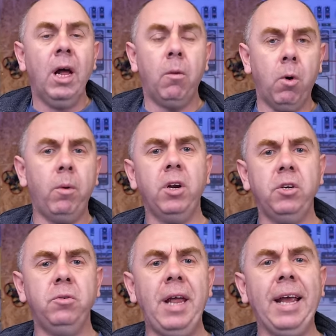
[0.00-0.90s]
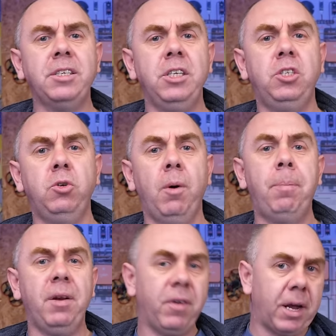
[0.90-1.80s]
and what we're going to do next is do a
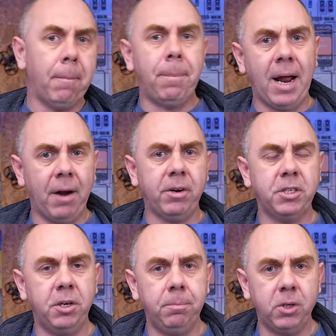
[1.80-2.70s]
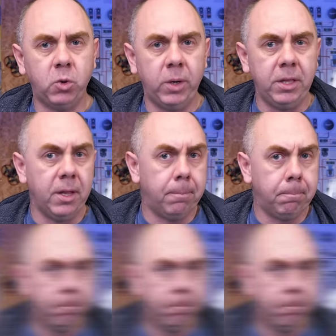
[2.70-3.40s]
bit of a comparison between them.